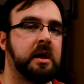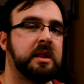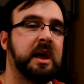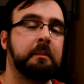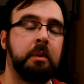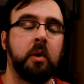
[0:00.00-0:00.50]

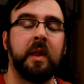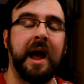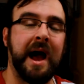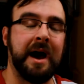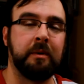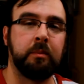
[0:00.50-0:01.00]
the
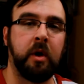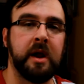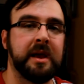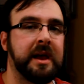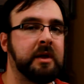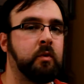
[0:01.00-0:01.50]
Ebola
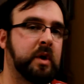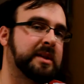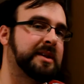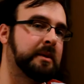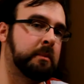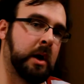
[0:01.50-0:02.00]
outbreak in
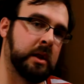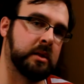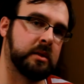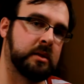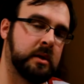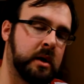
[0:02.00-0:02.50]
recent
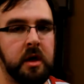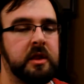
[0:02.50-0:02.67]
months,